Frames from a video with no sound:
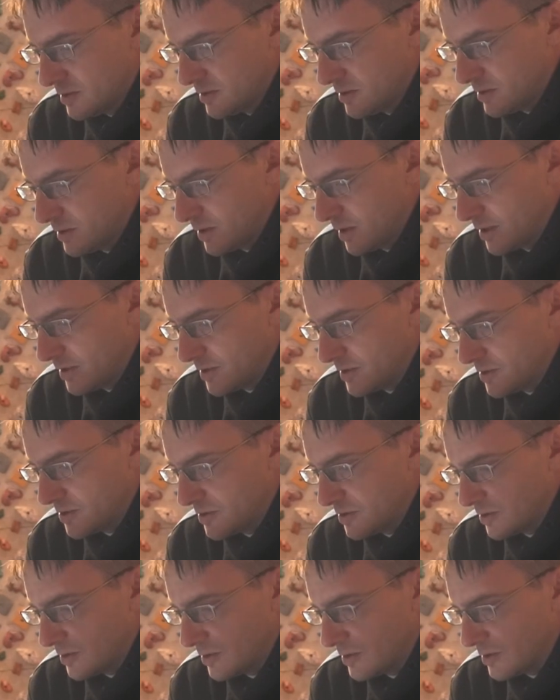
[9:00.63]
Alright,
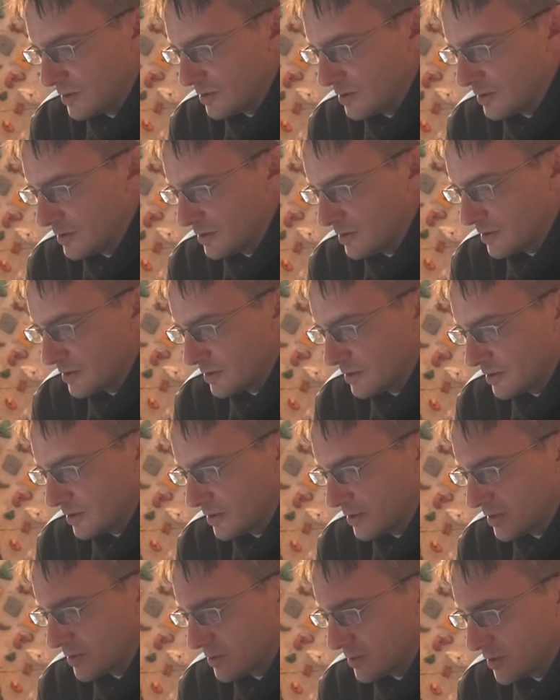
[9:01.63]
so let's look at
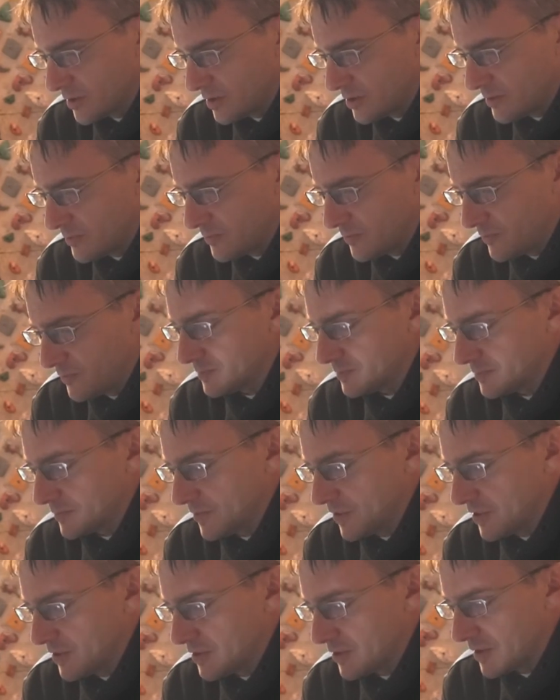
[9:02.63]
this one here.
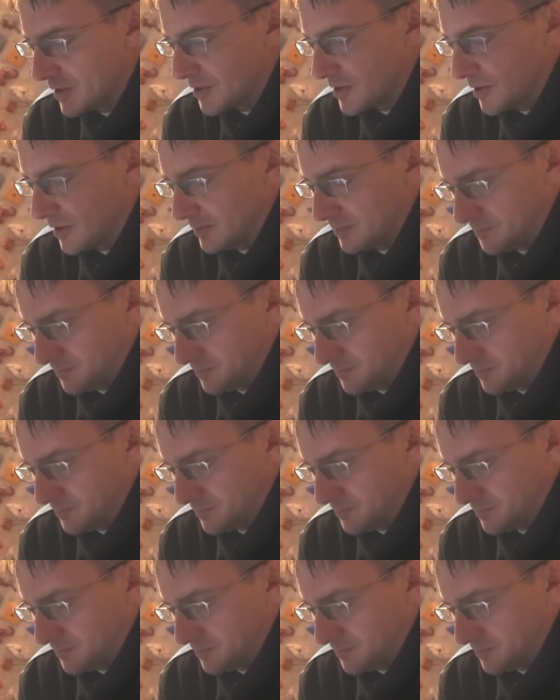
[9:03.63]
Interesting.